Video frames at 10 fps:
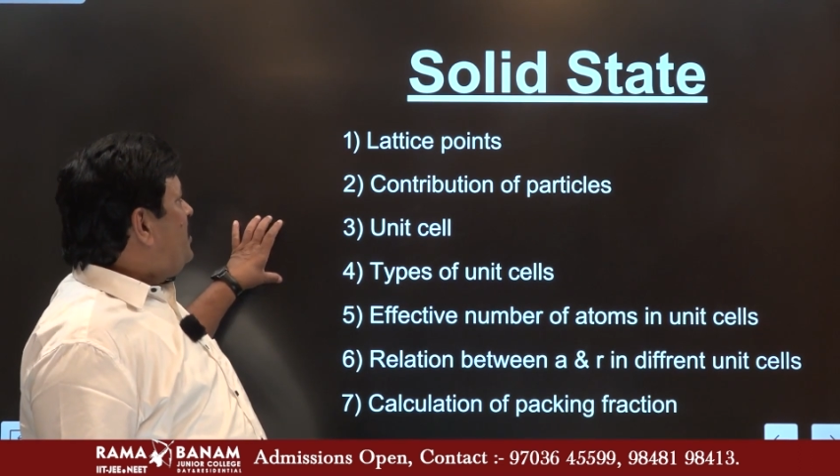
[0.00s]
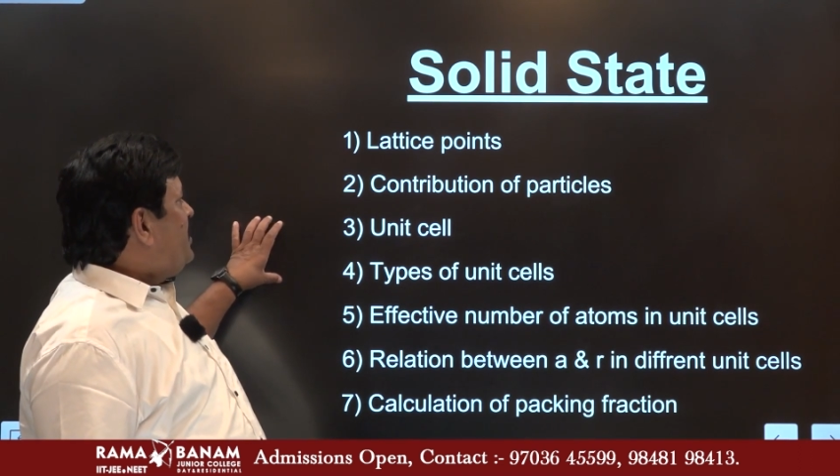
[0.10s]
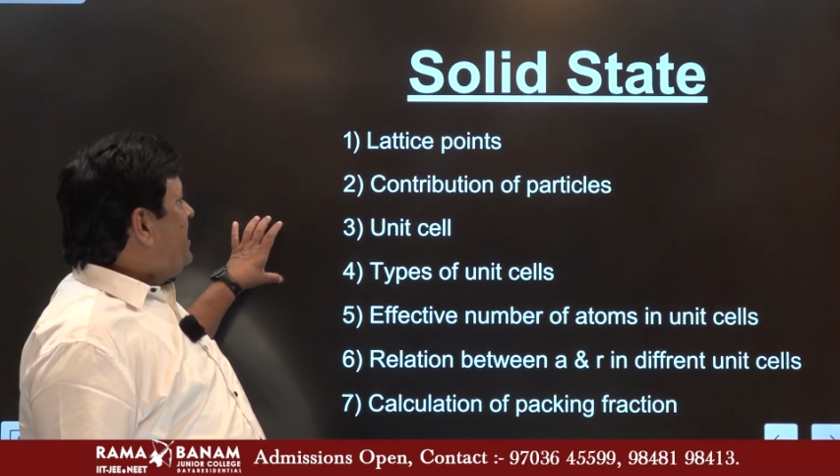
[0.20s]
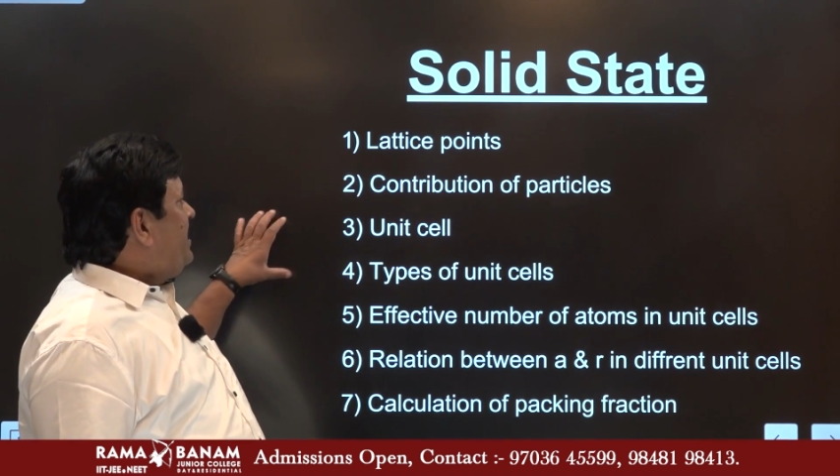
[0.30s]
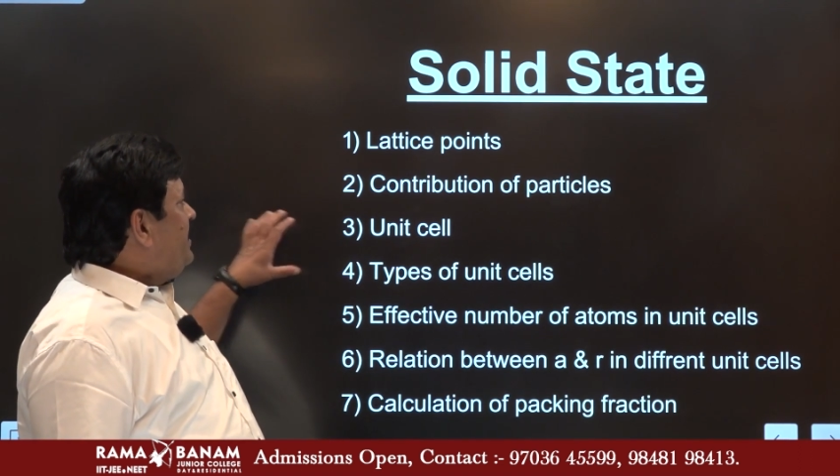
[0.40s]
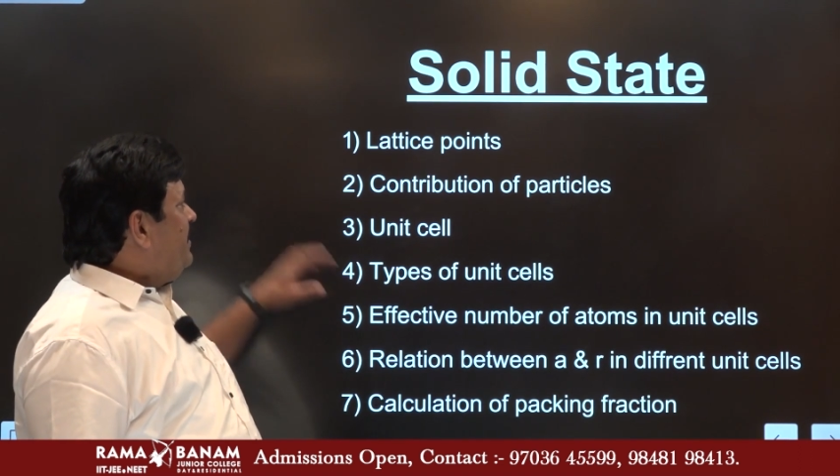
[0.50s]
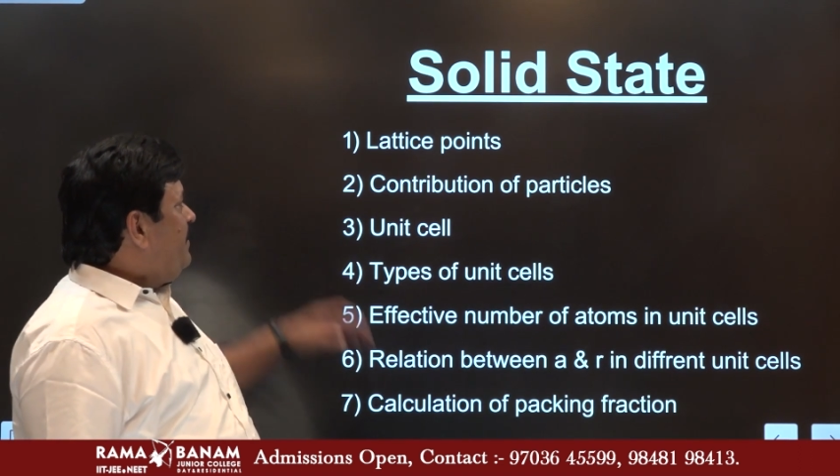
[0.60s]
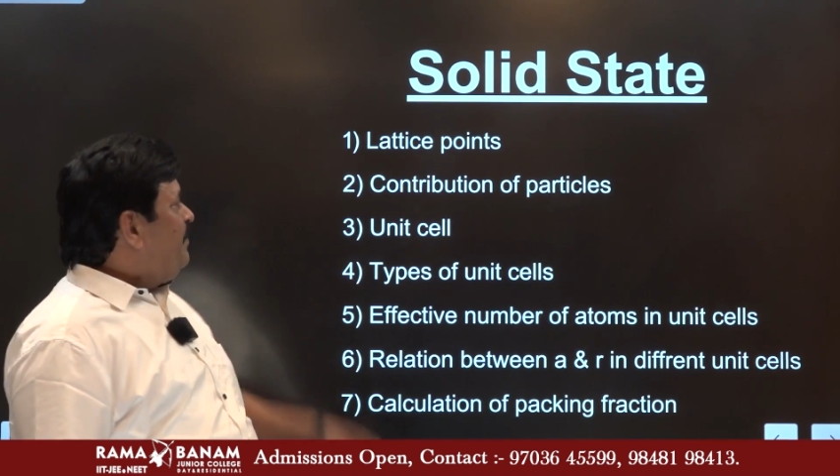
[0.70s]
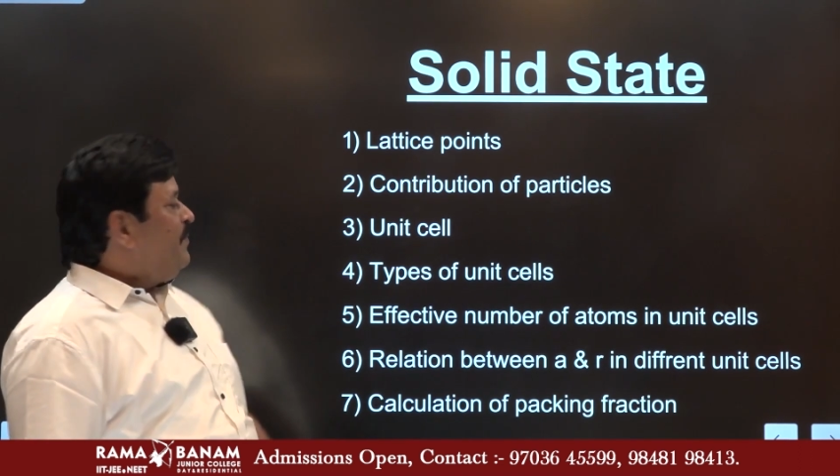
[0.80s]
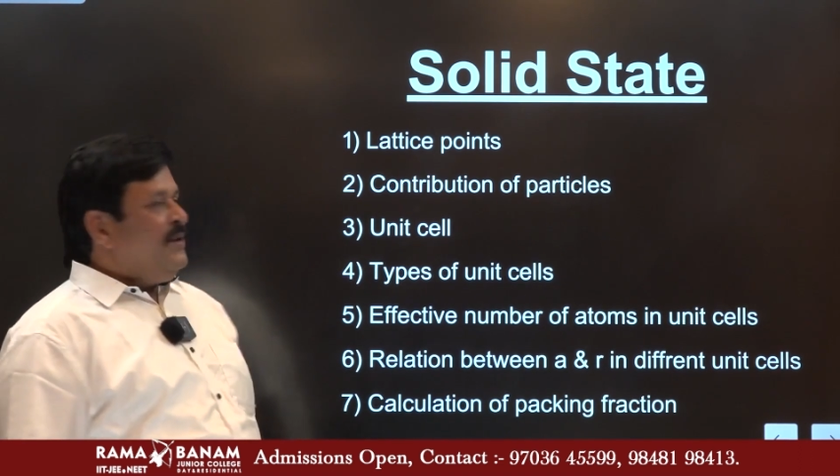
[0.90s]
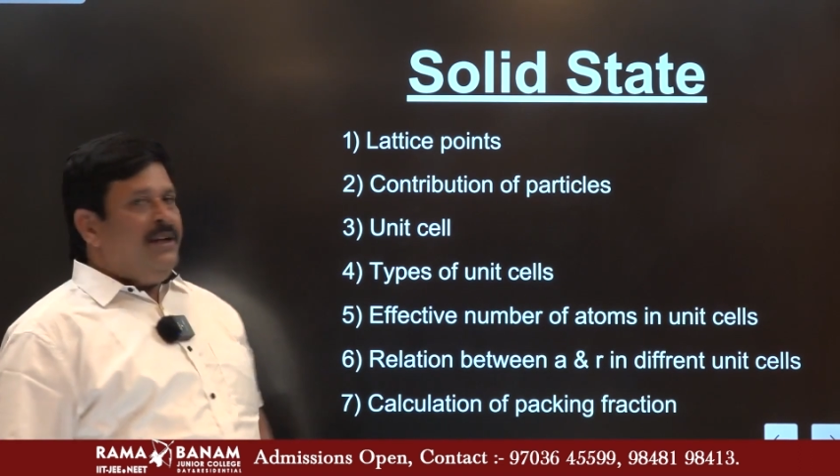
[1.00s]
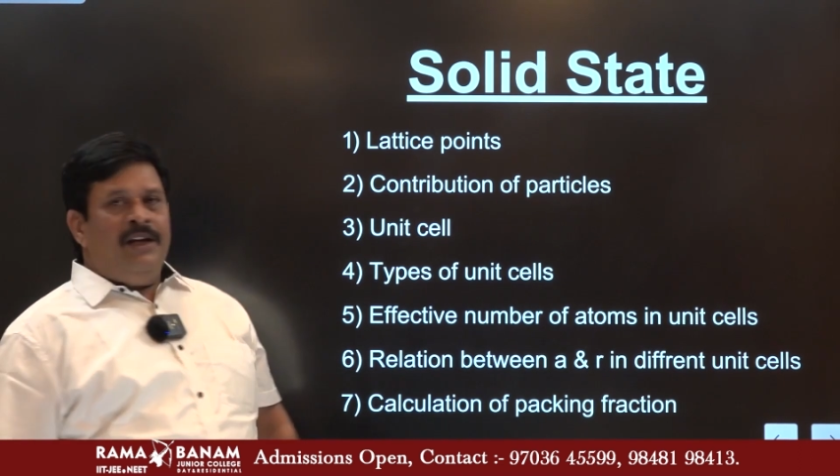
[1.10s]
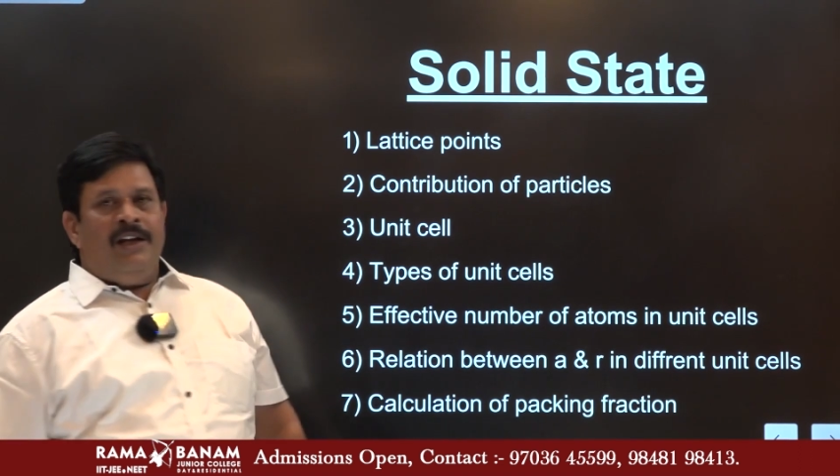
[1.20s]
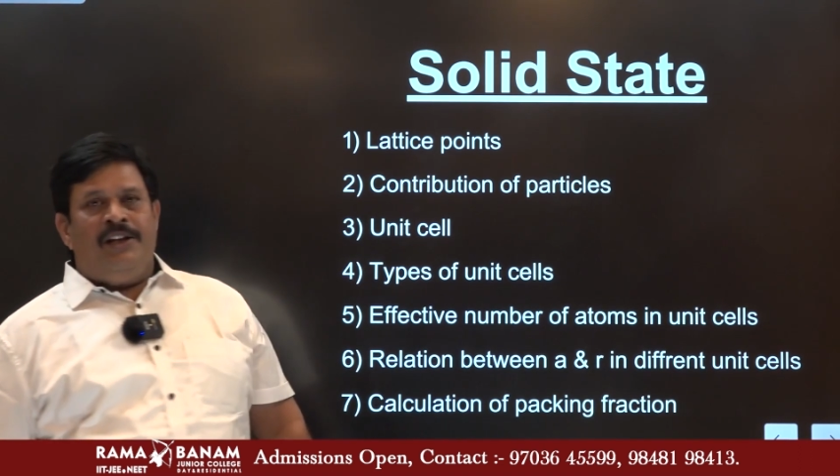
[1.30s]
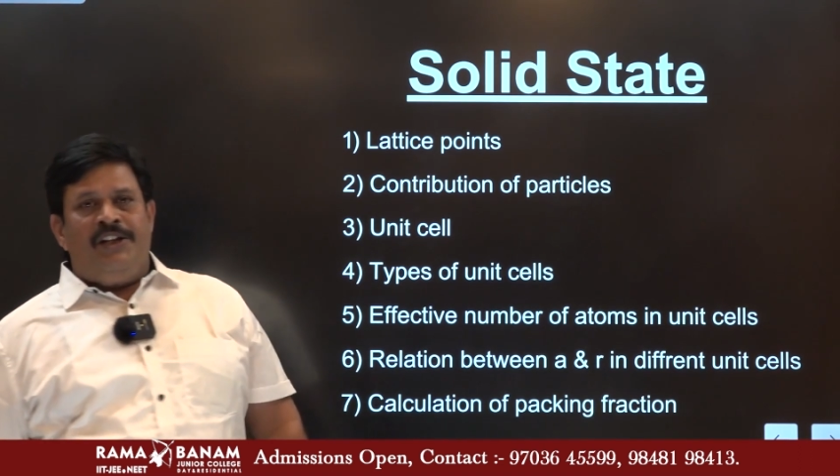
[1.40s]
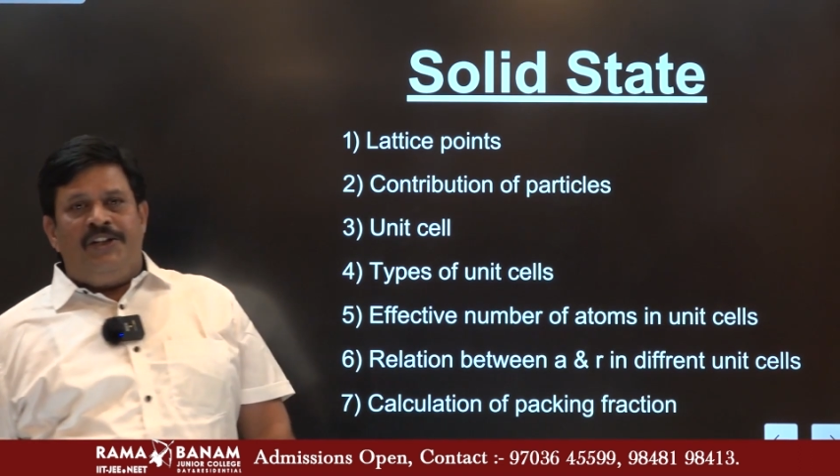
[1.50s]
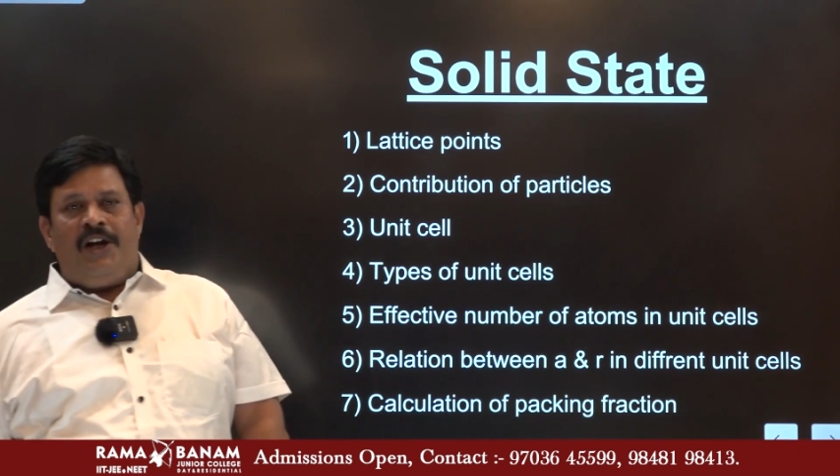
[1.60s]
state? These